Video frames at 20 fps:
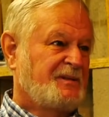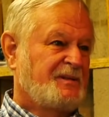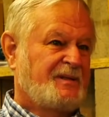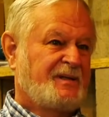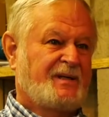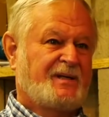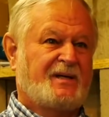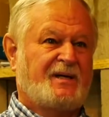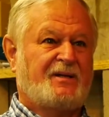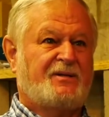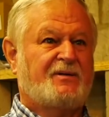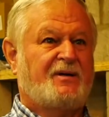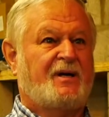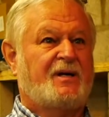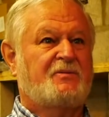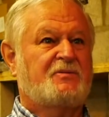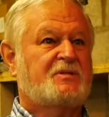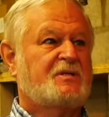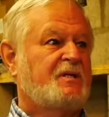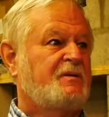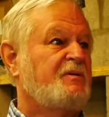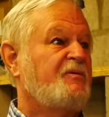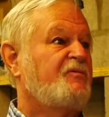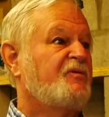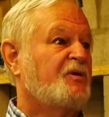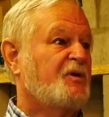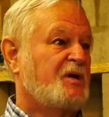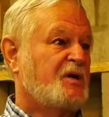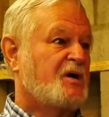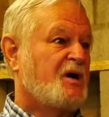And I thought it was going to be
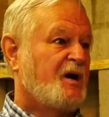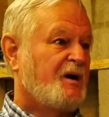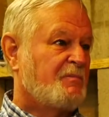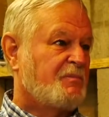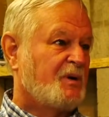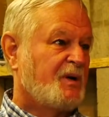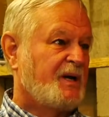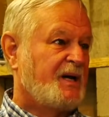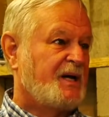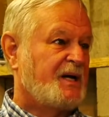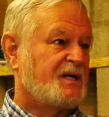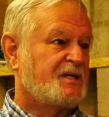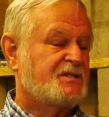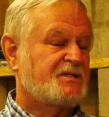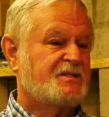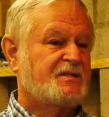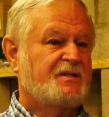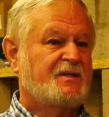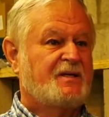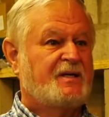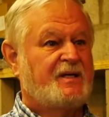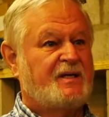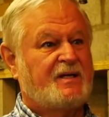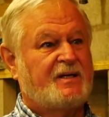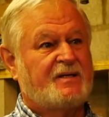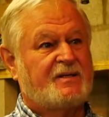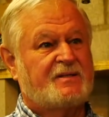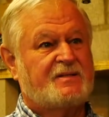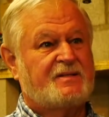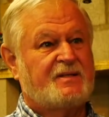very complex
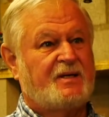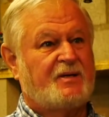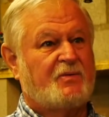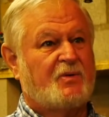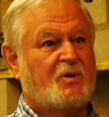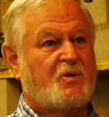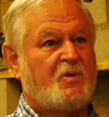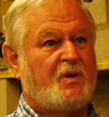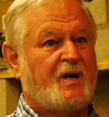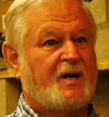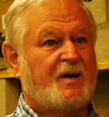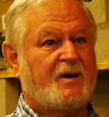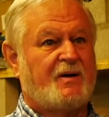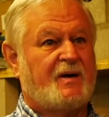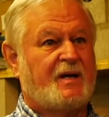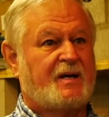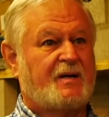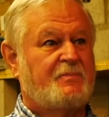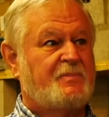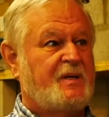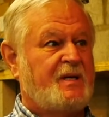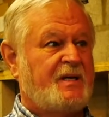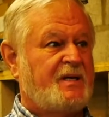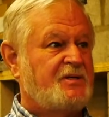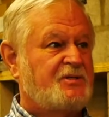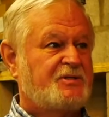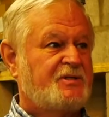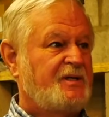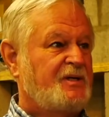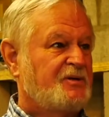and require like a
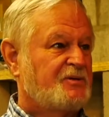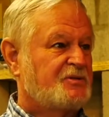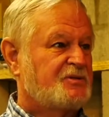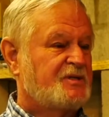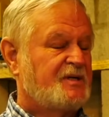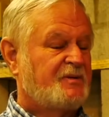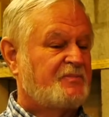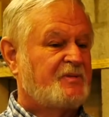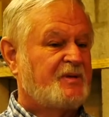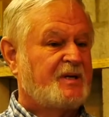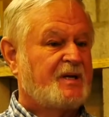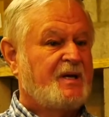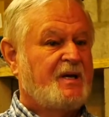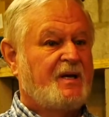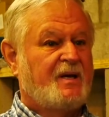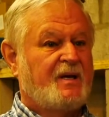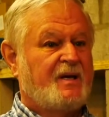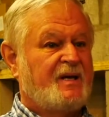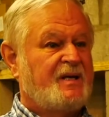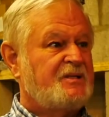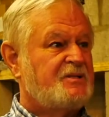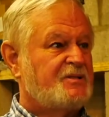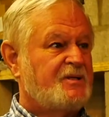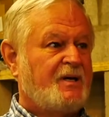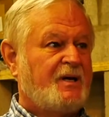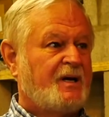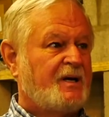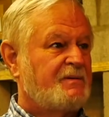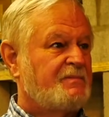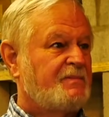PhD or something. It's
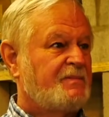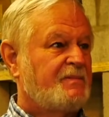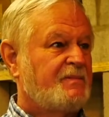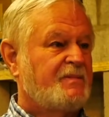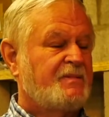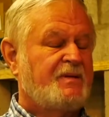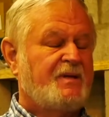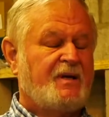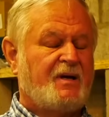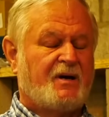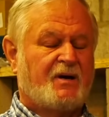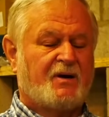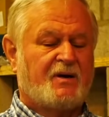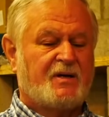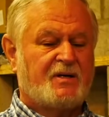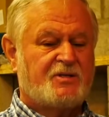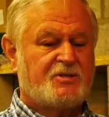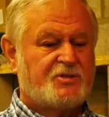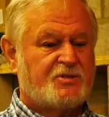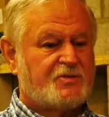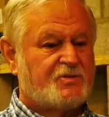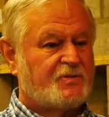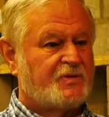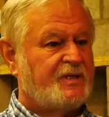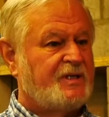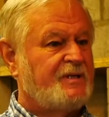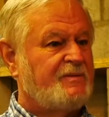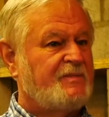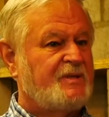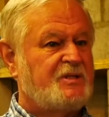not. They are
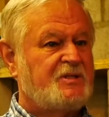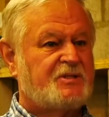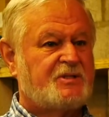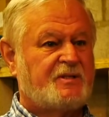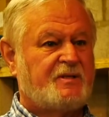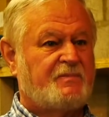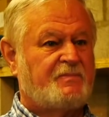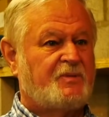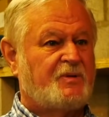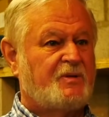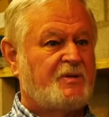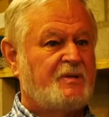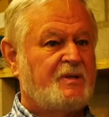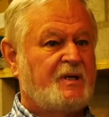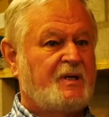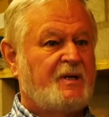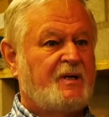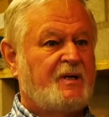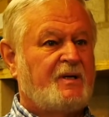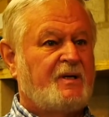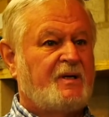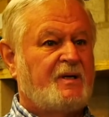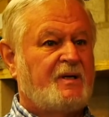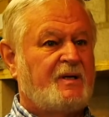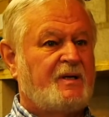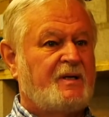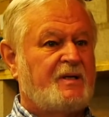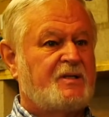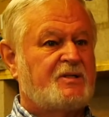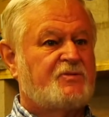extremely simple.
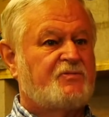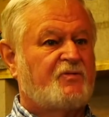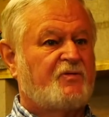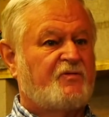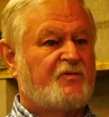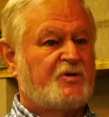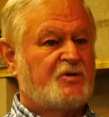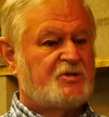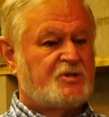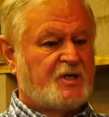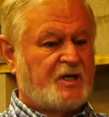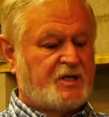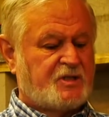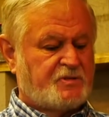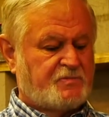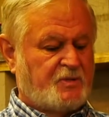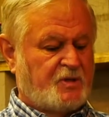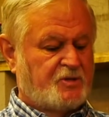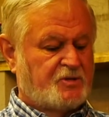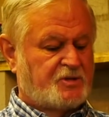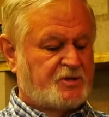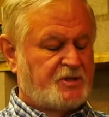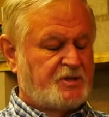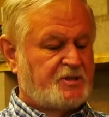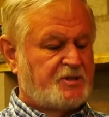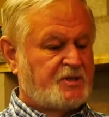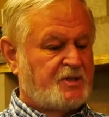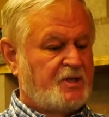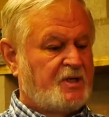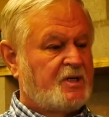It's reverse
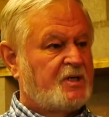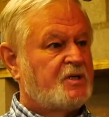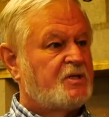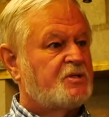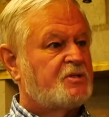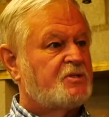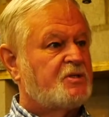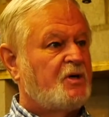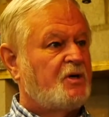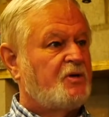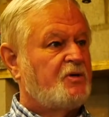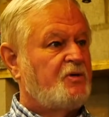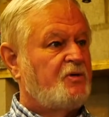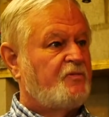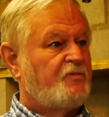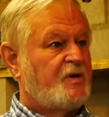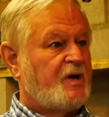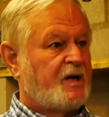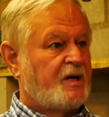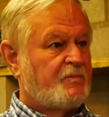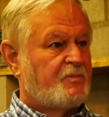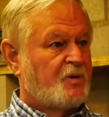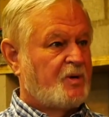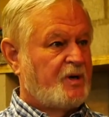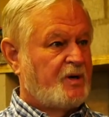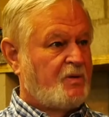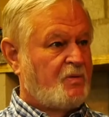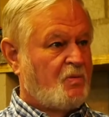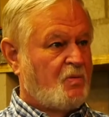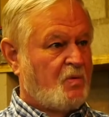osmosis, so you've got to
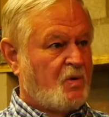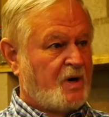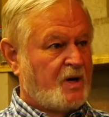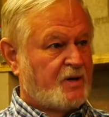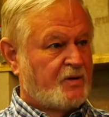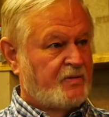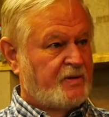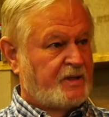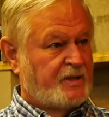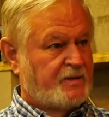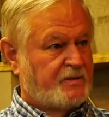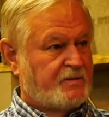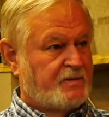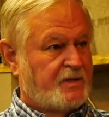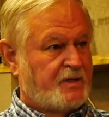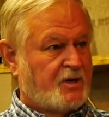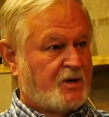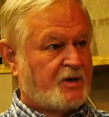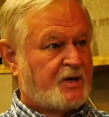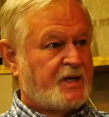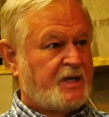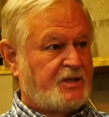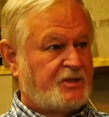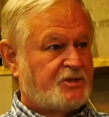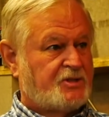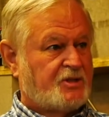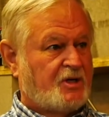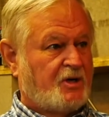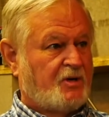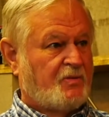bring water in our case
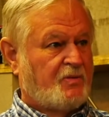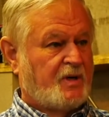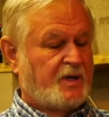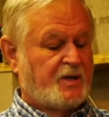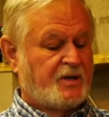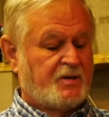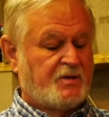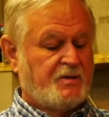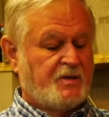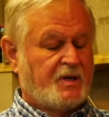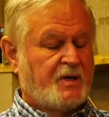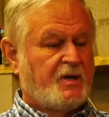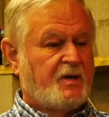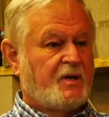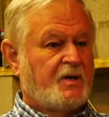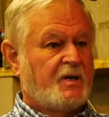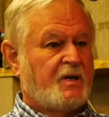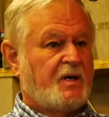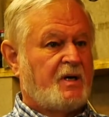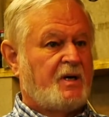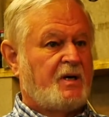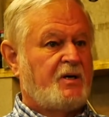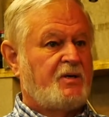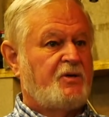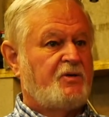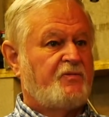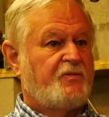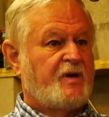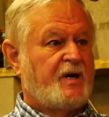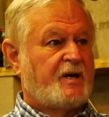salt water.
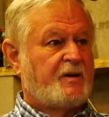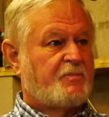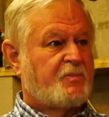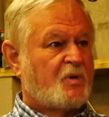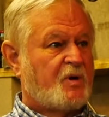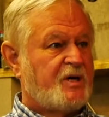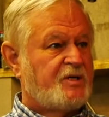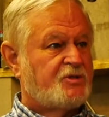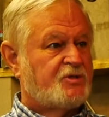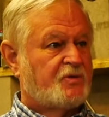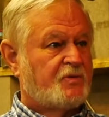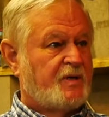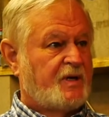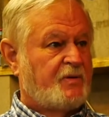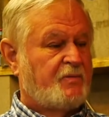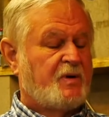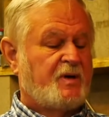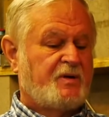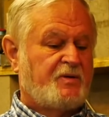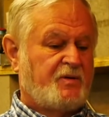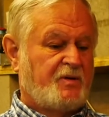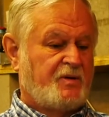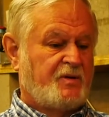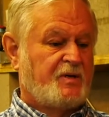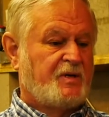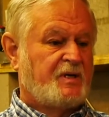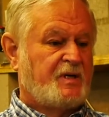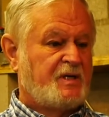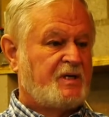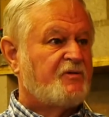You've got to pressurize. Well, you
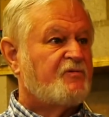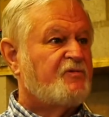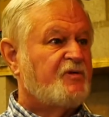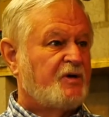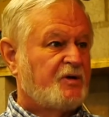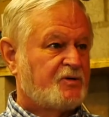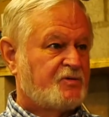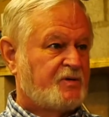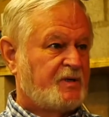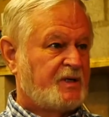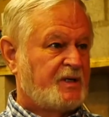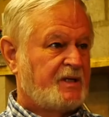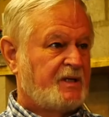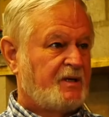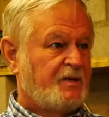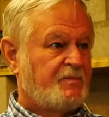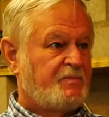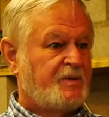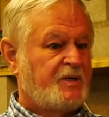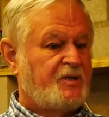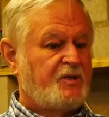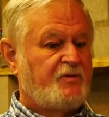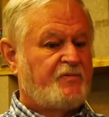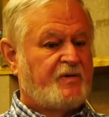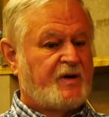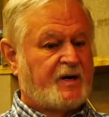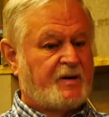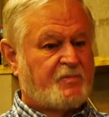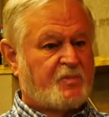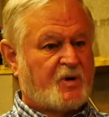need to filter it a little, but you've
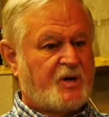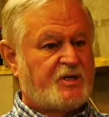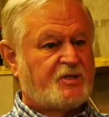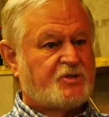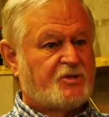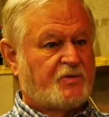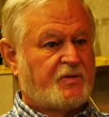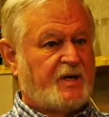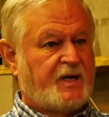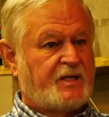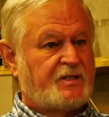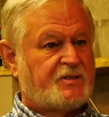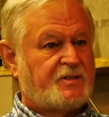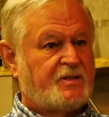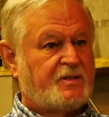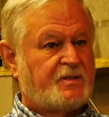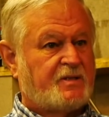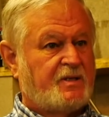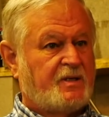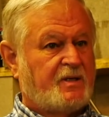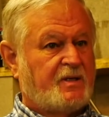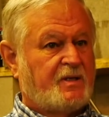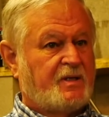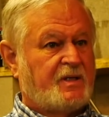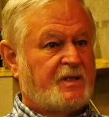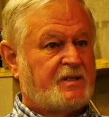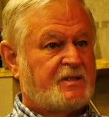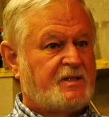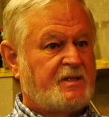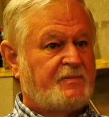got to pressurize it.
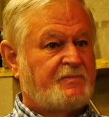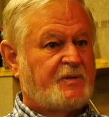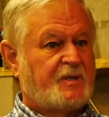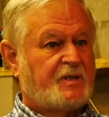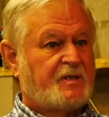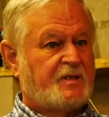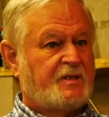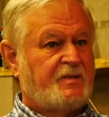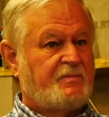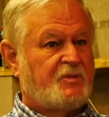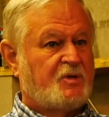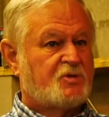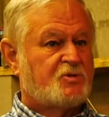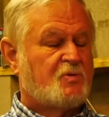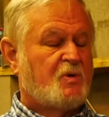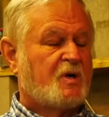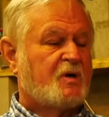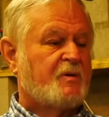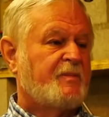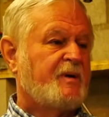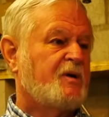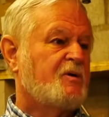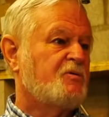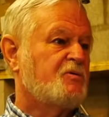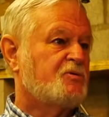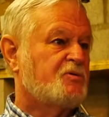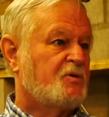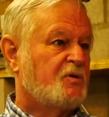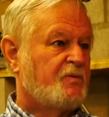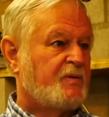And typically most
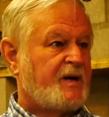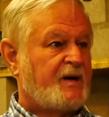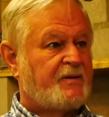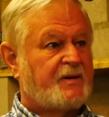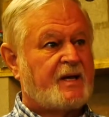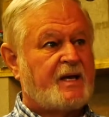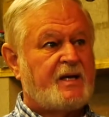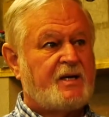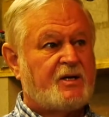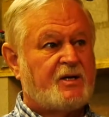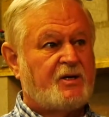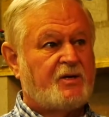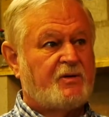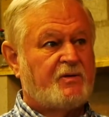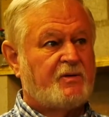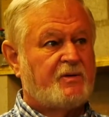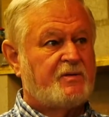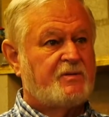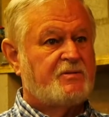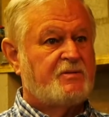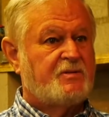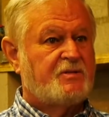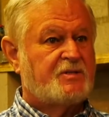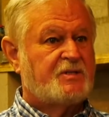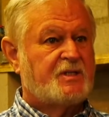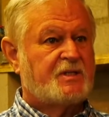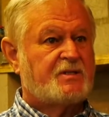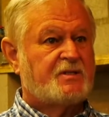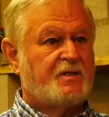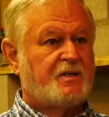Watermakers are around 800,
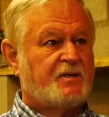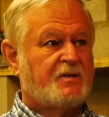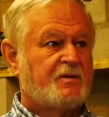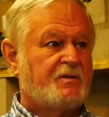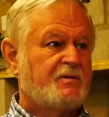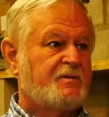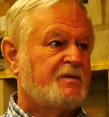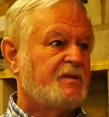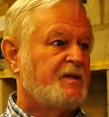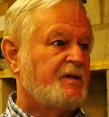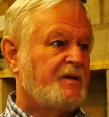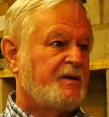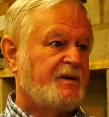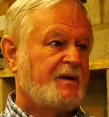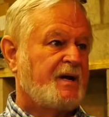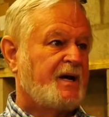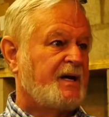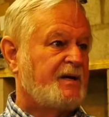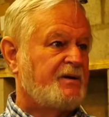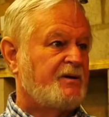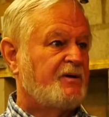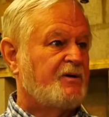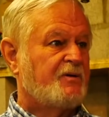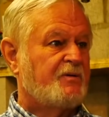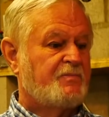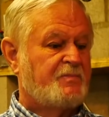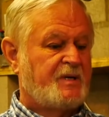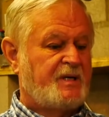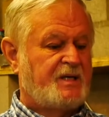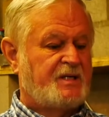600,
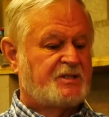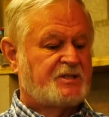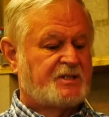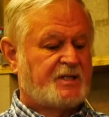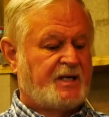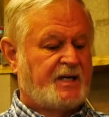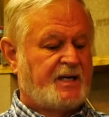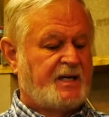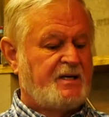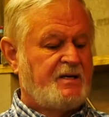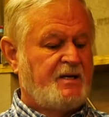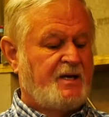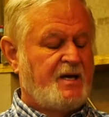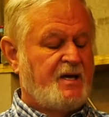900 PSI.